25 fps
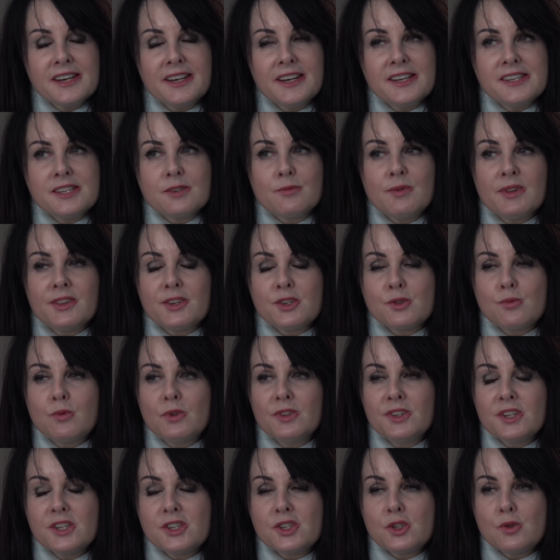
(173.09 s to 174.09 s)
And I said, well, there's
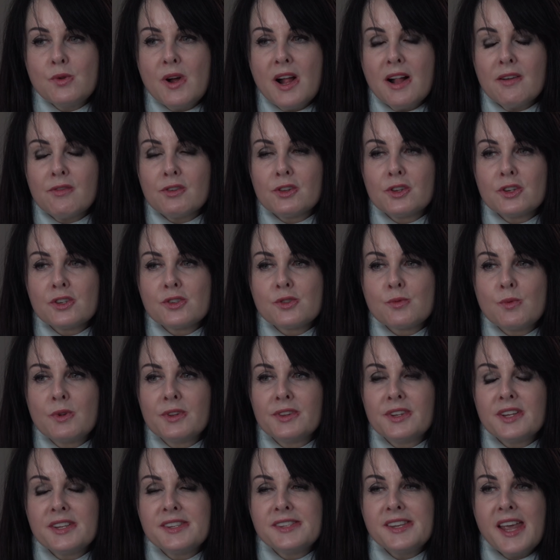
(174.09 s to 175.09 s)
one that's 12 and there's
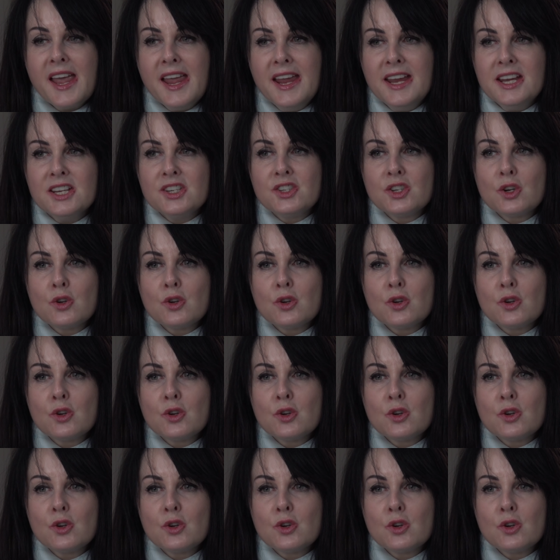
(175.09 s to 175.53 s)
one that's 8.